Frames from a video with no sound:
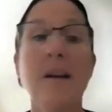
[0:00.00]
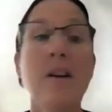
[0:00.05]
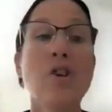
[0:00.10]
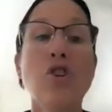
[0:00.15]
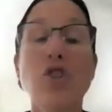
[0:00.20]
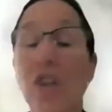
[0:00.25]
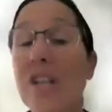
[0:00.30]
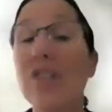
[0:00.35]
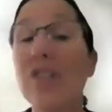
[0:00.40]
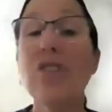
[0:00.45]

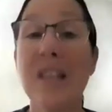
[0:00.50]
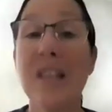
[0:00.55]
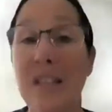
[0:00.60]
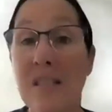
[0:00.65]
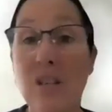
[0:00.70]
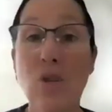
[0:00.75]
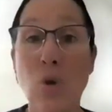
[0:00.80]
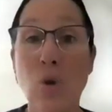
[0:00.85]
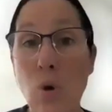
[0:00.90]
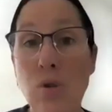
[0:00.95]
She just has
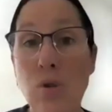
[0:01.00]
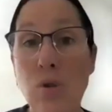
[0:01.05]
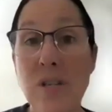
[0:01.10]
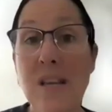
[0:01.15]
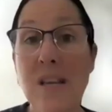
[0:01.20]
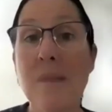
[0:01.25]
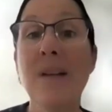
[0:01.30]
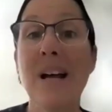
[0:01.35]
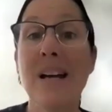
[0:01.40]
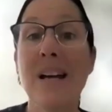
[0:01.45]
to talk to
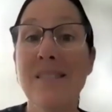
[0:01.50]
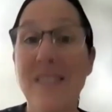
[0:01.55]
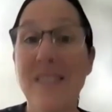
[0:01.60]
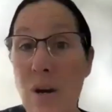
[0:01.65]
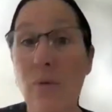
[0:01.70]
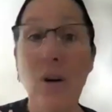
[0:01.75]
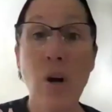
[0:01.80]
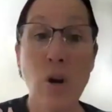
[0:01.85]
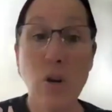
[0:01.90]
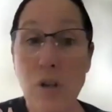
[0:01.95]
them like
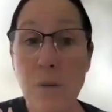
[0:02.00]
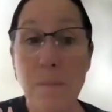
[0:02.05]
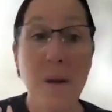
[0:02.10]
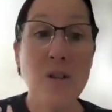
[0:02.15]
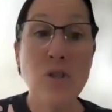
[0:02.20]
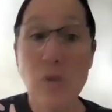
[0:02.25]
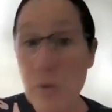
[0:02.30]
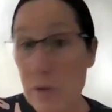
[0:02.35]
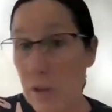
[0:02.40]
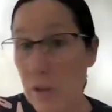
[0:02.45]
they're an
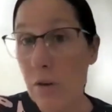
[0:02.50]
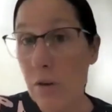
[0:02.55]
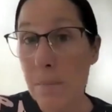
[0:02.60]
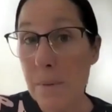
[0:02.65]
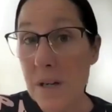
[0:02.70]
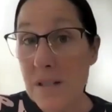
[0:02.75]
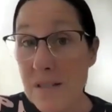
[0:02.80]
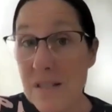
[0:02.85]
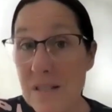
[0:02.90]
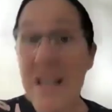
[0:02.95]
occupational
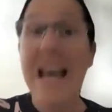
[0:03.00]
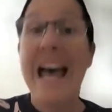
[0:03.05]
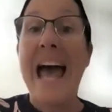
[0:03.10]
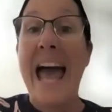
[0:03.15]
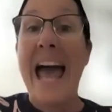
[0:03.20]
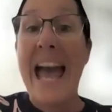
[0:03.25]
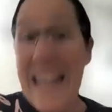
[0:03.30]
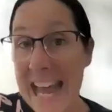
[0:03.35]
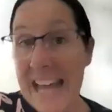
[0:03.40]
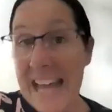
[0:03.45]
therapist,
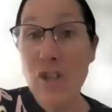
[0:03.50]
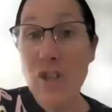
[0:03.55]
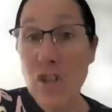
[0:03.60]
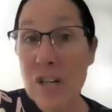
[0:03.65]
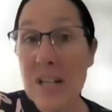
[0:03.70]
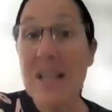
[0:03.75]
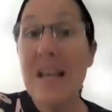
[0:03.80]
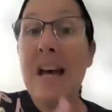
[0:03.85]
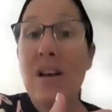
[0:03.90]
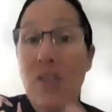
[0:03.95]
and
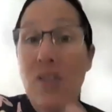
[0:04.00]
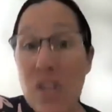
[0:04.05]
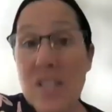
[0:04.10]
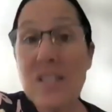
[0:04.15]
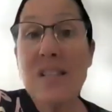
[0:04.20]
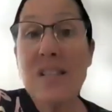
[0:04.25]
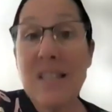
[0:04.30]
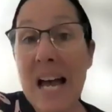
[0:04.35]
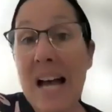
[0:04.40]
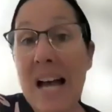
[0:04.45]
actually
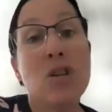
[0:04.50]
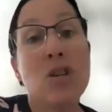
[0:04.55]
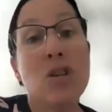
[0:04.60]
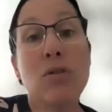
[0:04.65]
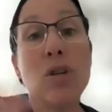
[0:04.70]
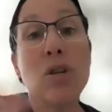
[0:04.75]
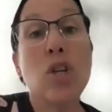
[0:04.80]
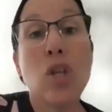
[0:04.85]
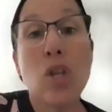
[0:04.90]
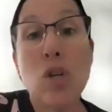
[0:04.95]
this is how you
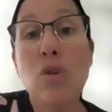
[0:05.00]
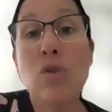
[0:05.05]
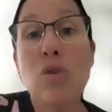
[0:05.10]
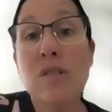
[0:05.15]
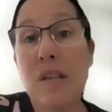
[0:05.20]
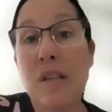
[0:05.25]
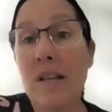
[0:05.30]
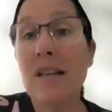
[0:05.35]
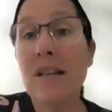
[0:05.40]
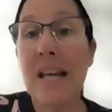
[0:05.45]
can
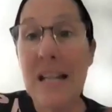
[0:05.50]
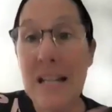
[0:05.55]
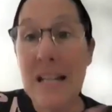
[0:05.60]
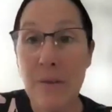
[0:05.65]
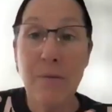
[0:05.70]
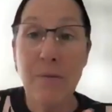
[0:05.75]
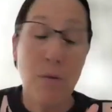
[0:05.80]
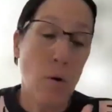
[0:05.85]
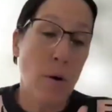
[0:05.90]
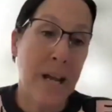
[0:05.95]
use it
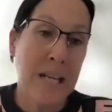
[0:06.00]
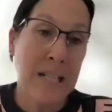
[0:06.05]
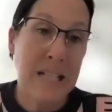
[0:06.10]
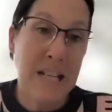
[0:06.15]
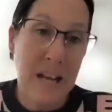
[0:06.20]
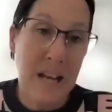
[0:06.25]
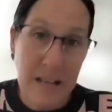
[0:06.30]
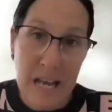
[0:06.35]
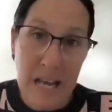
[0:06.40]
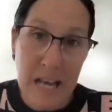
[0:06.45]
for
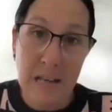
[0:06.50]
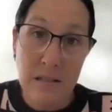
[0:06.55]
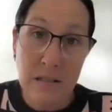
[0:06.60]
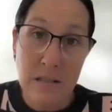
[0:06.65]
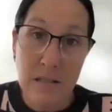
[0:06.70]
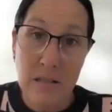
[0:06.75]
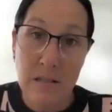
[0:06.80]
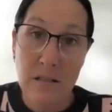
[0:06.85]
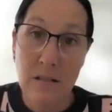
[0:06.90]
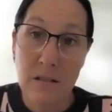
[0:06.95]

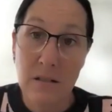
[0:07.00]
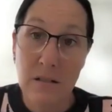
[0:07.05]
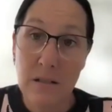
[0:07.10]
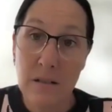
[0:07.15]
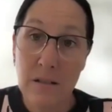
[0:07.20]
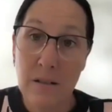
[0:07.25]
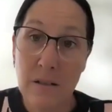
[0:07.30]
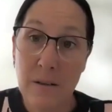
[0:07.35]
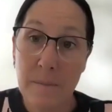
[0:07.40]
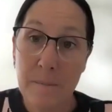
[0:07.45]
NDIS.
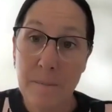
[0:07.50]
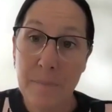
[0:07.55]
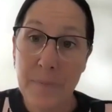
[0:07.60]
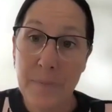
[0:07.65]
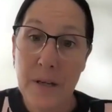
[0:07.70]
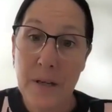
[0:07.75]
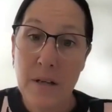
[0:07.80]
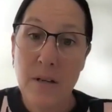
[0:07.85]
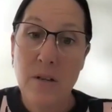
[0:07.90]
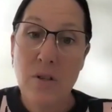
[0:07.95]

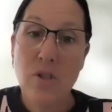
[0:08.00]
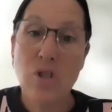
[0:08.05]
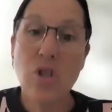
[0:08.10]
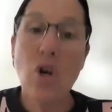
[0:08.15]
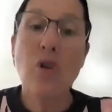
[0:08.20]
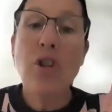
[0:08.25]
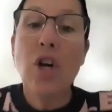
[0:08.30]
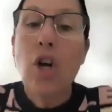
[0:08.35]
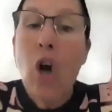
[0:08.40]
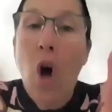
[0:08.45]

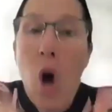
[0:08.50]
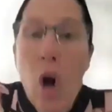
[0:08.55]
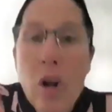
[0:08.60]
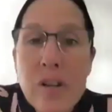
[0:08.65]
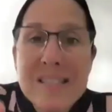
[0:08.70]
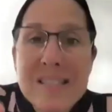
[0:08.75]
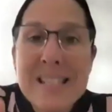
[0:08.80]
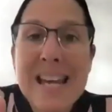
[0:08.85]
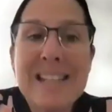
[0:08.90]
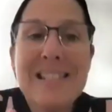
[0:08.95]
So the
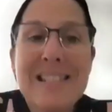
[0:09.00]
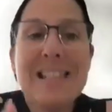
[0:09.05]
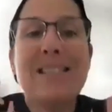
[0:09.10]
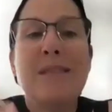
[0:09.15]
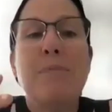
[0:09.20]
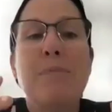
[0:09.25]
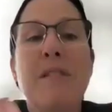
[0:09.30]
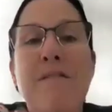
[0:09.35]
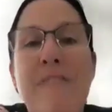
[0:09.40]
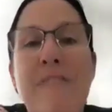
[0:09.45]
content has
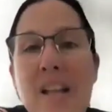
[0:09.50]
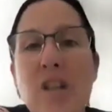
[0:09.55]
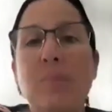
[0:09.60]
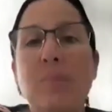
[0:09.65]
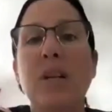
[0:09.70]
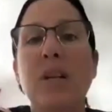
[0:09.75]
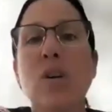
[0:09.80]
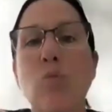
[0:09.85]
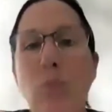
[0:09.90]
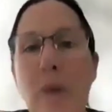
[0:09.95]
to be
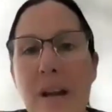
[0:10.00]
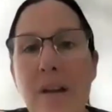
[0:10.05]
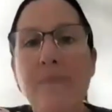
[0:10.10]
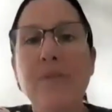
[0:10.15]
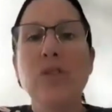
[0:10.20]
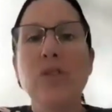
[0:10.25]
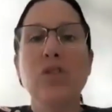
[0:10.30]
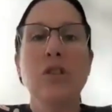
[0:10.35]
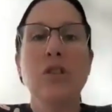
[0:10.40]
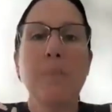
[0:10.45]
valuable and
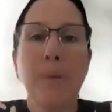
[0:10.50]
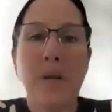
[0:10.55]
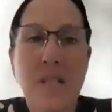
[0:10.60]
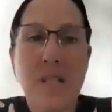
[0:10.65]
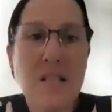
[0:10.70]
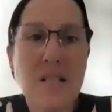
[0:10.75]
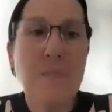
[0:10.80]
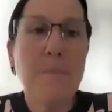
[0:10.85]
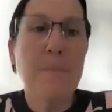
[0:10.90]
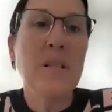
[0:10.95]
relevant to the
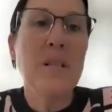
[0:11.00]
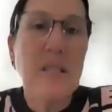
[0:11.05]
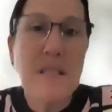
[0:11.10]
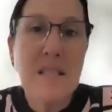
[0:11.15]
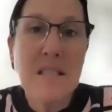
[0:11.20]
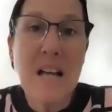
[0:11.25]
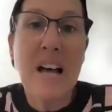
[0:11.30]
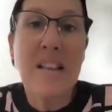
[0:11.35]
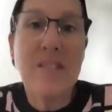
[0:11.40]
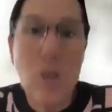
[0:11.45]
participants
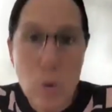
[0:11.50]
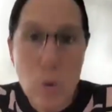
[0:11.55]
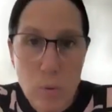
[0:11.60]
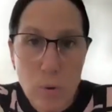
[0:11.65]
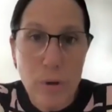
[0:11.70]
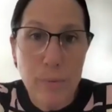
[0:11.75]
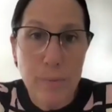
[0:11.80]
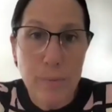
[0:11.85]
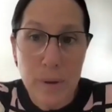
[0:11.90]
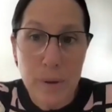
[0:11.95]
inside the
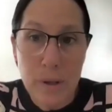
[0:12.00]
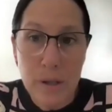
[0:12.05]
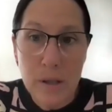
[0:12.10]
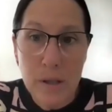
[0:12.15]
group.